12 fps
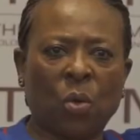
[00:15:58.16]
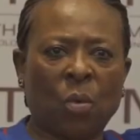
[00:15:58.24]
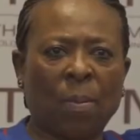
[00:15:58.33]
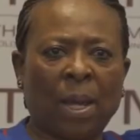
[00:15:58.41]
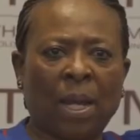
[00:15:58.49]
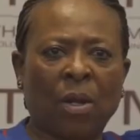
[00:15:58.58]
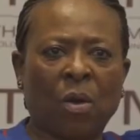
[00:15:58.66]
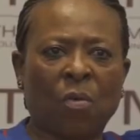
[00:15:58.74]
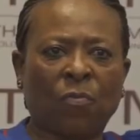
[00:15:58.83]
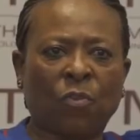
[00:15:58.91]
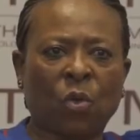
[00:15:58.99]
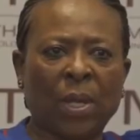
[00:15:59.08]
normal
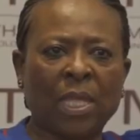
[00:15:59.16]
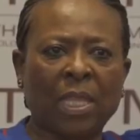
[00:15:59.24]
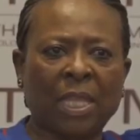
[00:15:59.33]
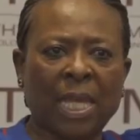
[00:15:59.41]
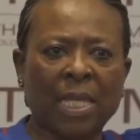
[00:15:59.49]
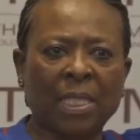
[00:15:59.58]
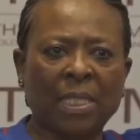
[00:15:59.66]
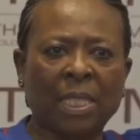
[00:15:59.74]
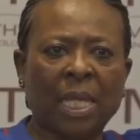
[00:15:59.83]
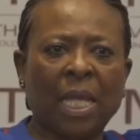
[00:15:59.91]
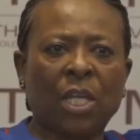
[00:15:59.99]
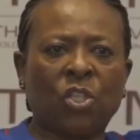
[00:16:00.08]
of doing things
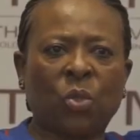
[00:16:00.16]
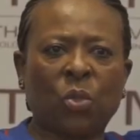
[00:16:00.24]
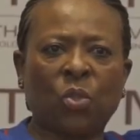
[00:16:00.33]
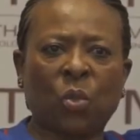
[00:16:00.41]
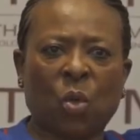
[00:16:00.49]
due to